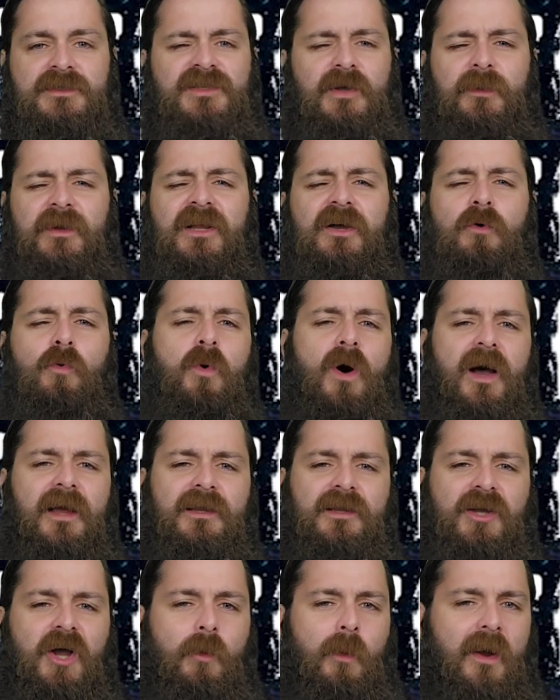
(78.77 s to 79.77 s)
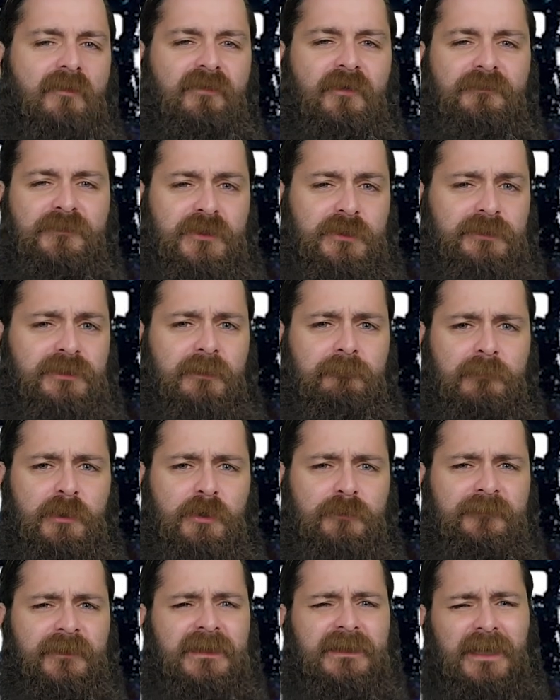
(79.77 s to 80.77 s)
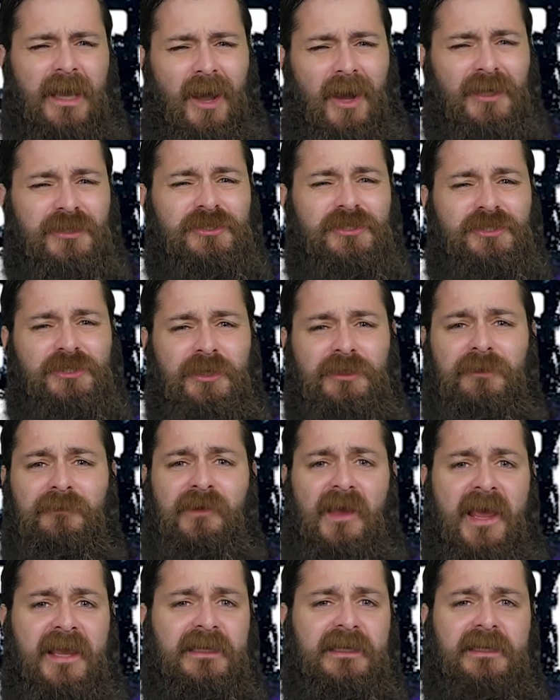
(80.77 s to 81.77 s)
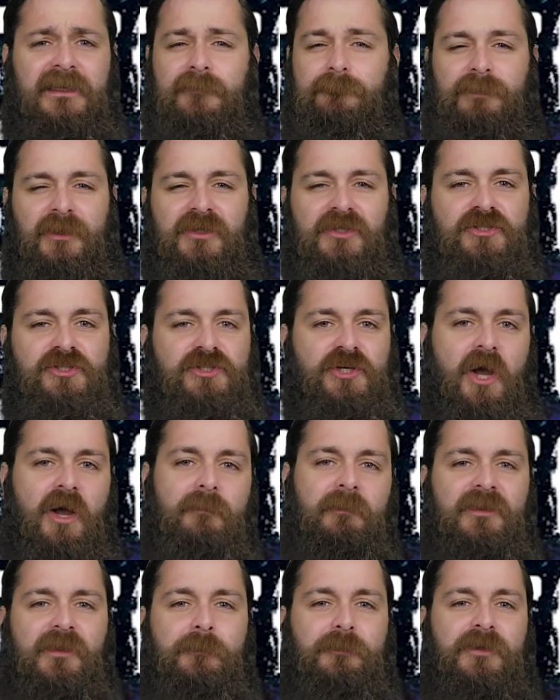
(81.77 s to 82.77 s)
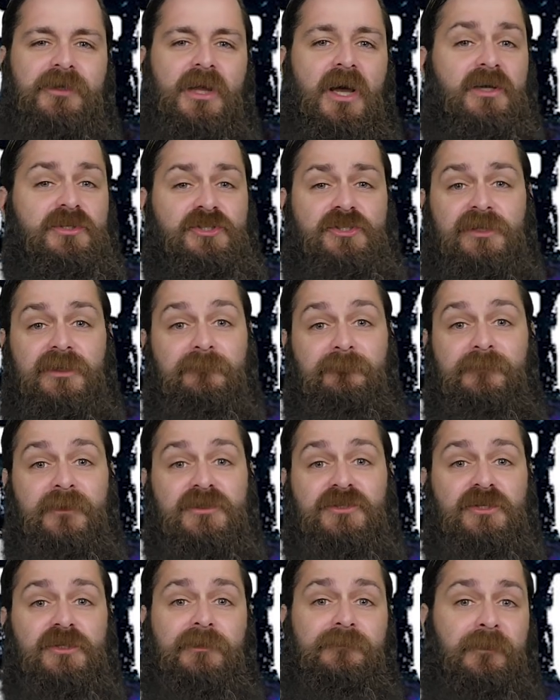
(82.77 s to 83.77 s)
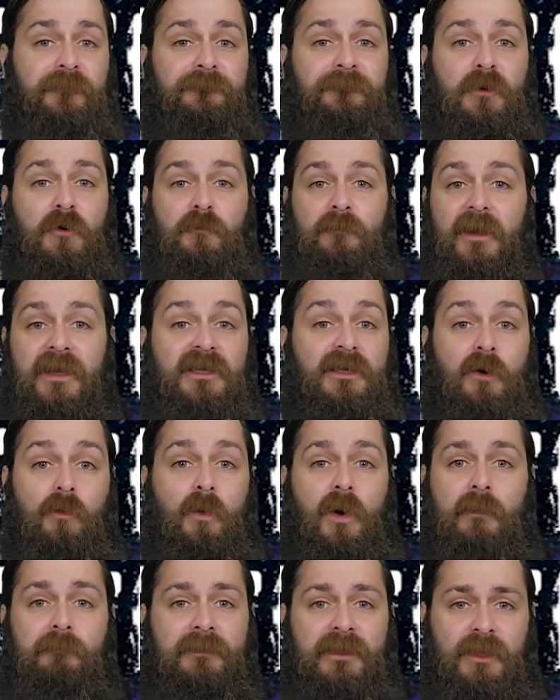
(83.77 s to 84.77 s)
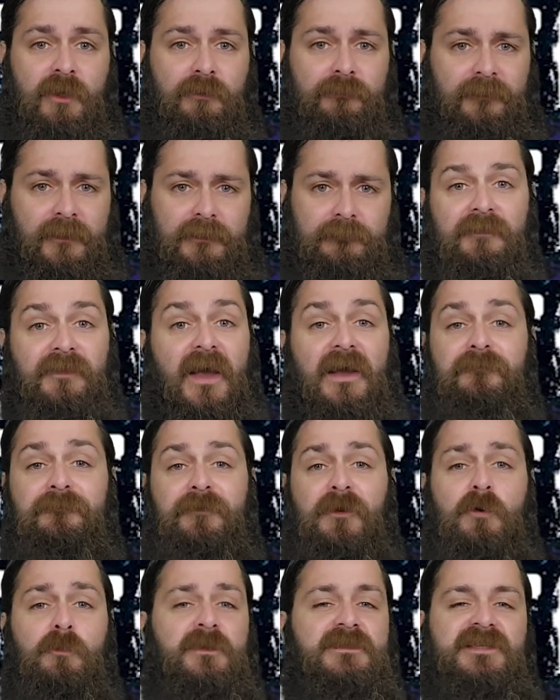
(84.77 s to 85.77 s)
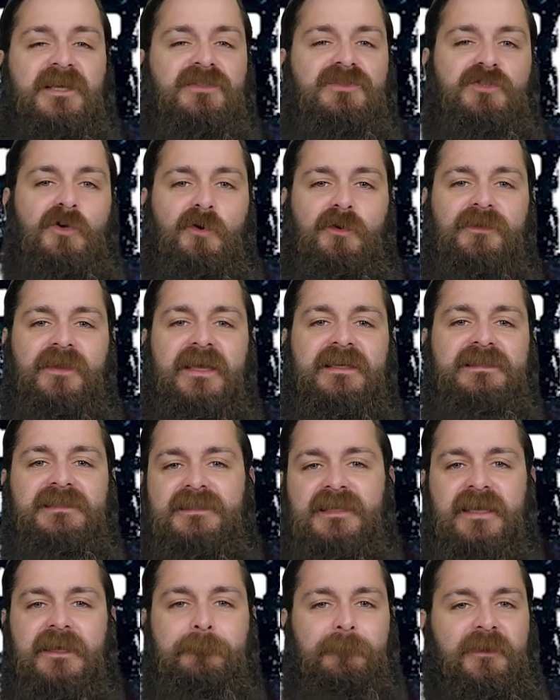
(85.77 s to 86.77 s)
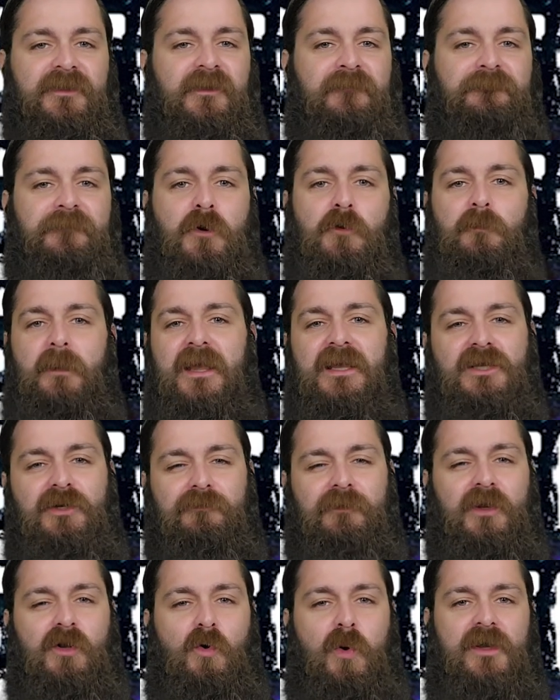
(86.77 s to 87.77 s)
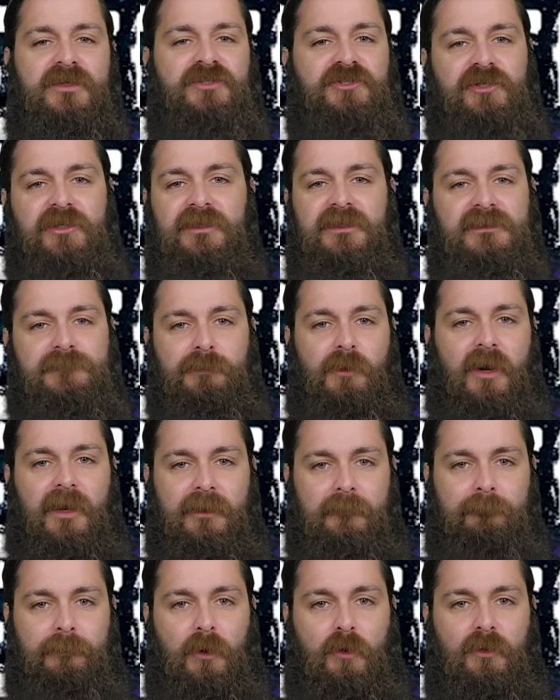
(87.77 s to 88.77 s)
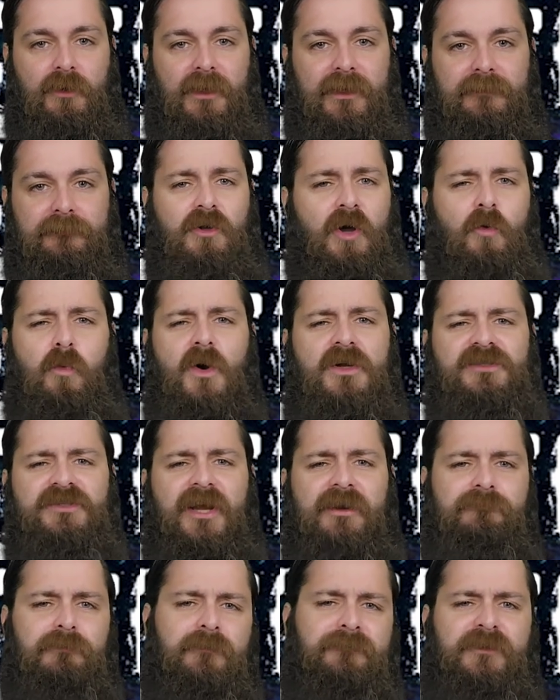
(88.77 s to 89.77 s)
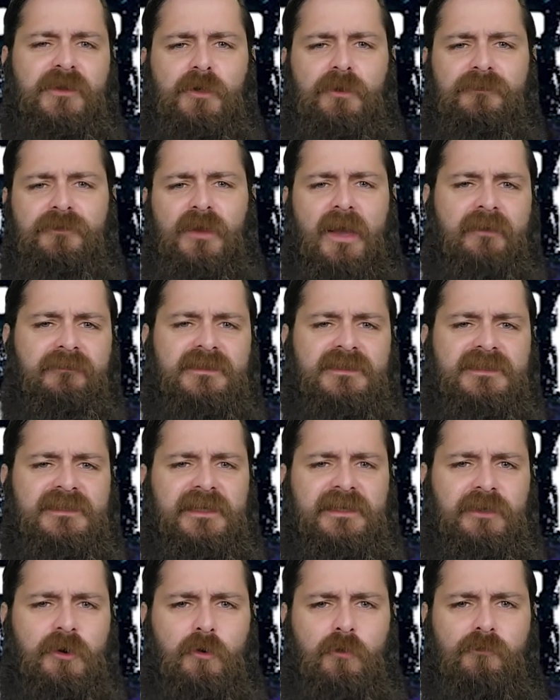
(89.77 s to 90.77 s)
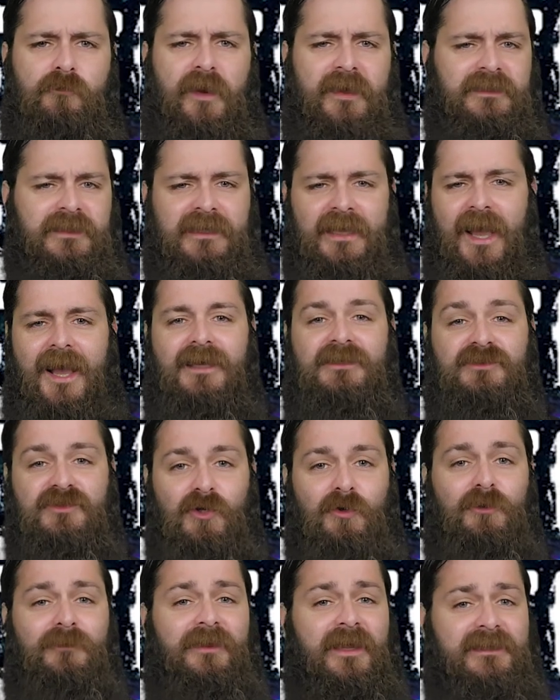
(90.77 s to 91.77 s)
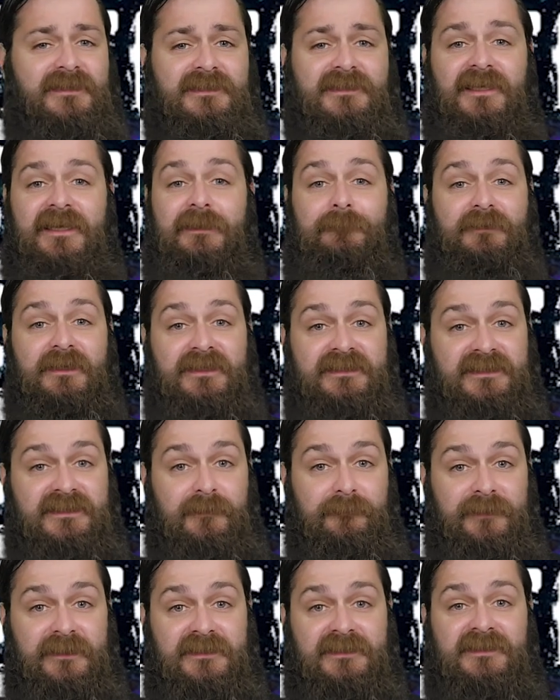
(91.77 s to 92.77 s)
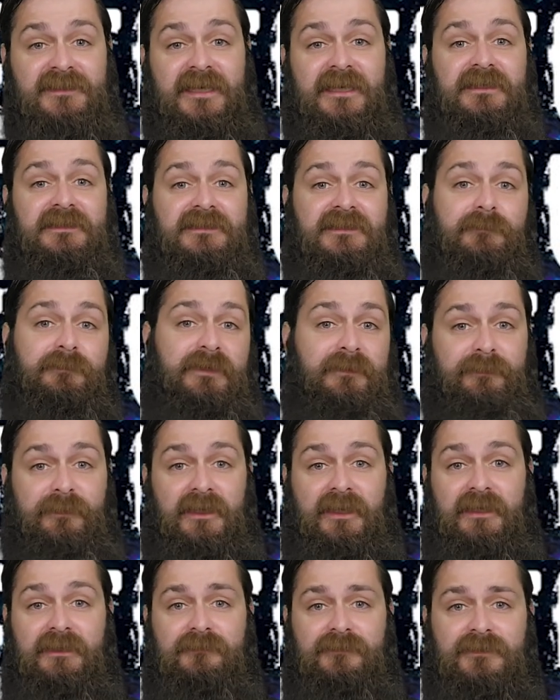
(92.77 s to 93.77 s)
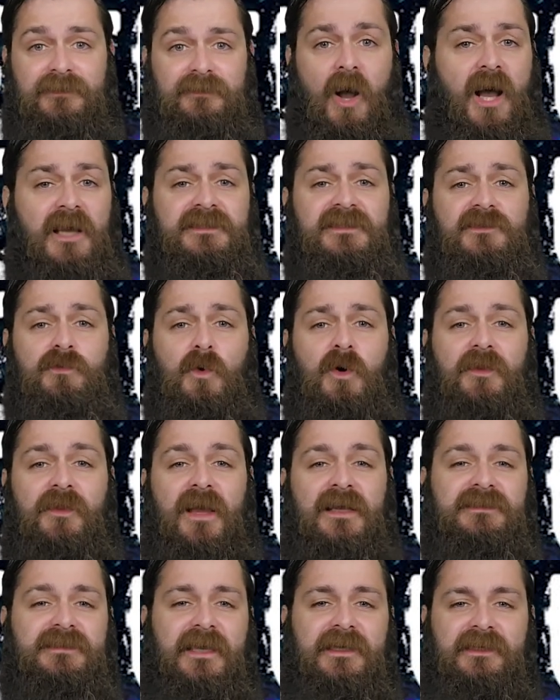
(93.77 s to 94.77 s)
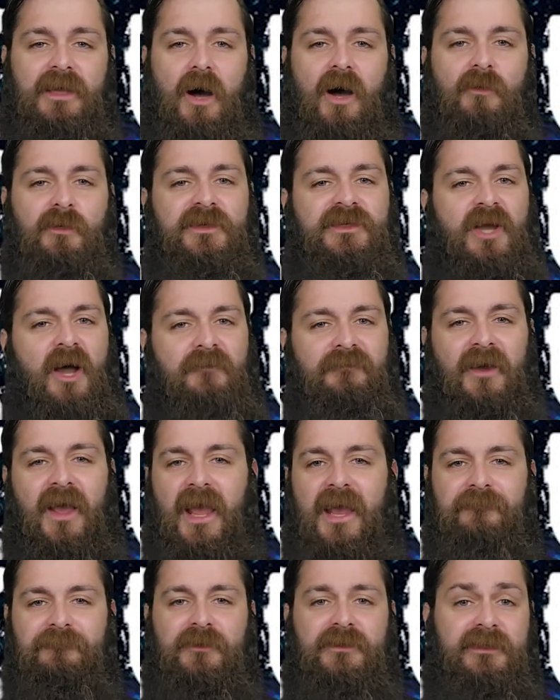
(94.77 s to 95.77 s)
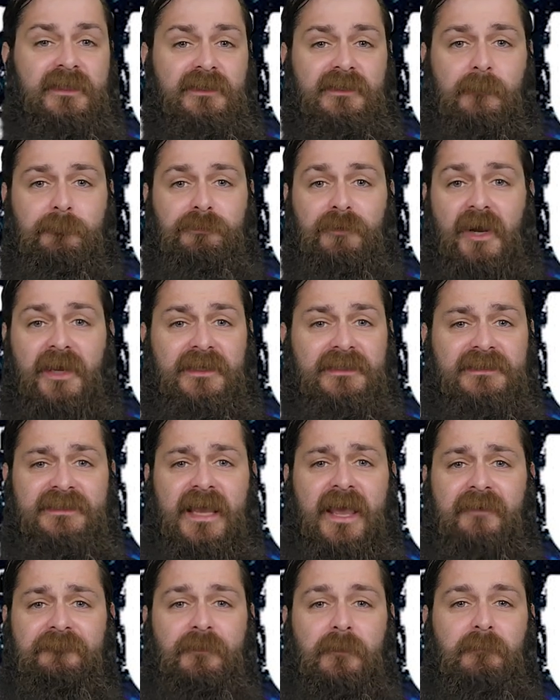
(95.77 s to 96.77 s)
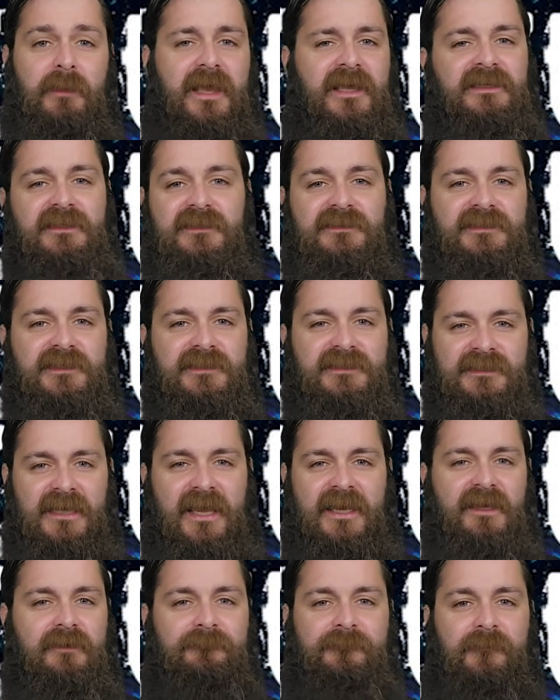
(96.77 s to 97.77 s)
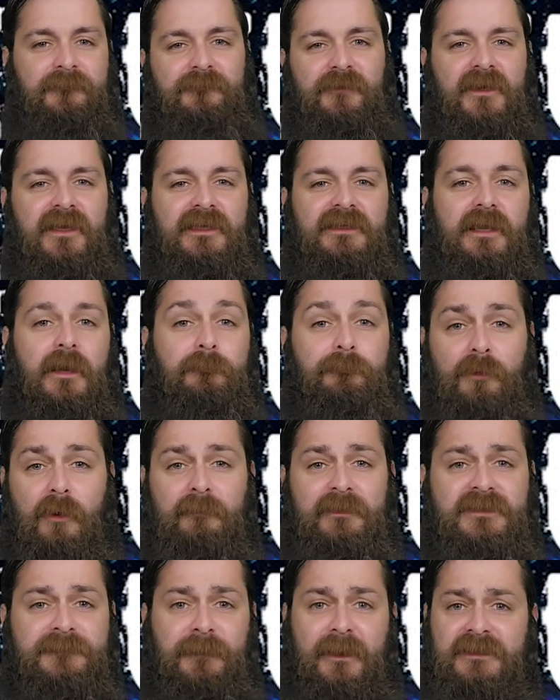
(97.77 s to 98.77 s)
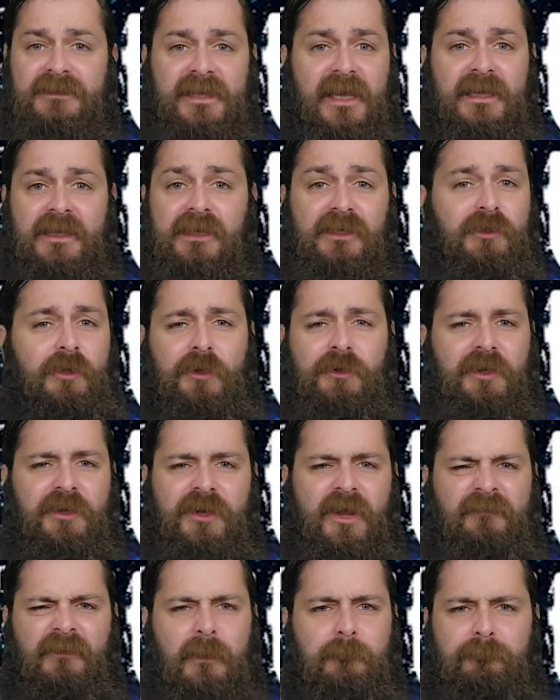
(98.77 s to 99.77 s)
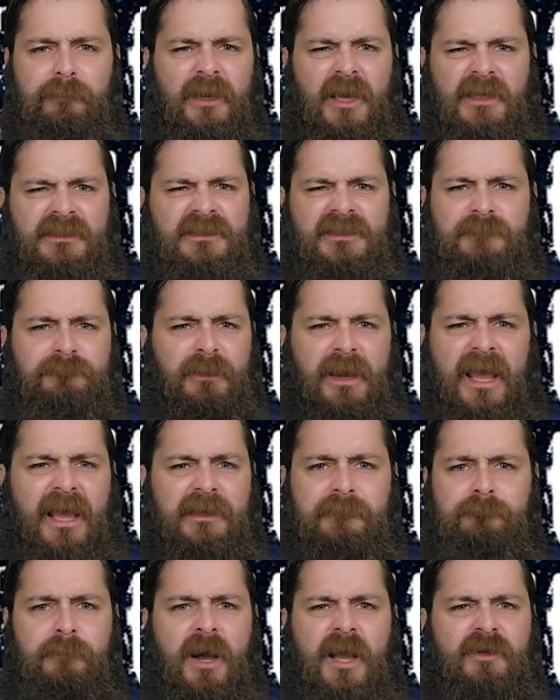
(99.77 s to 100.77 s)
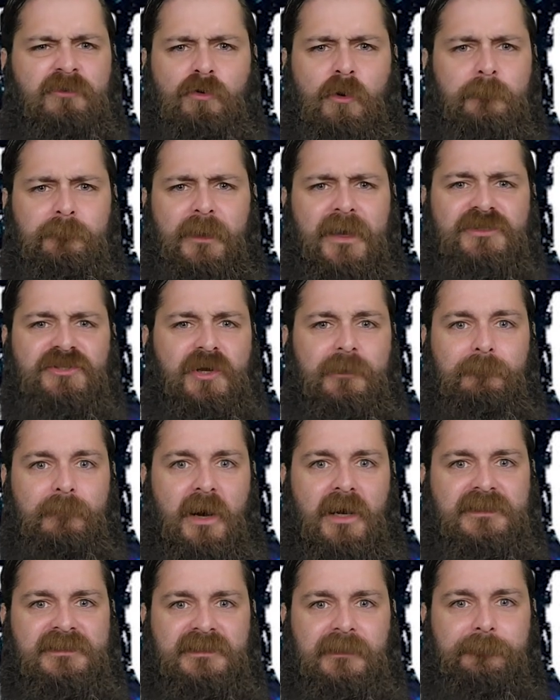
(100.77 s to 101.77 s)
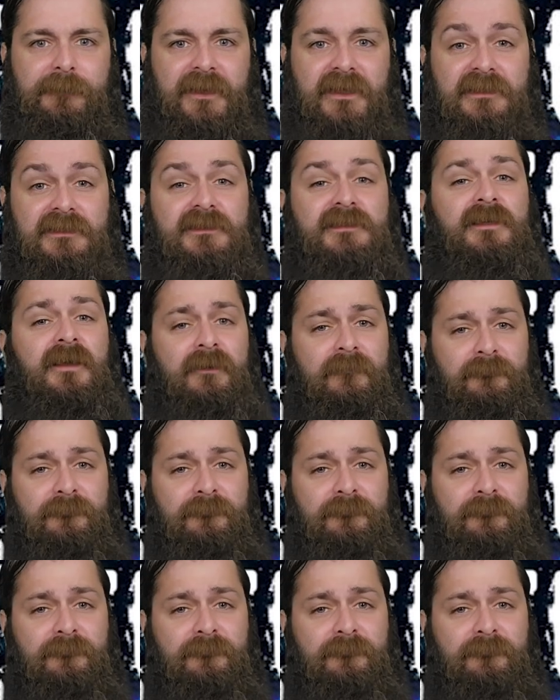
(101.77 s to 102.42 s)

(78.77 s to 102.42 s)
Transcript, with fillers: So a little while ago I reviewed a movie that I should have hated, but the charm of the production and vision of the filmmaker won me over. That film was At Dawn They Sleep and the filmmaker in question is Brian Paulin. Go watch that review if you haven't seen it already. At Dawn They Sleep needs to be seen to be believed. I swore that day that I would cover everything that Brian's ever made and today I'm fulfilling that promise by taking on another blood-splattered micro-budget masterpiece.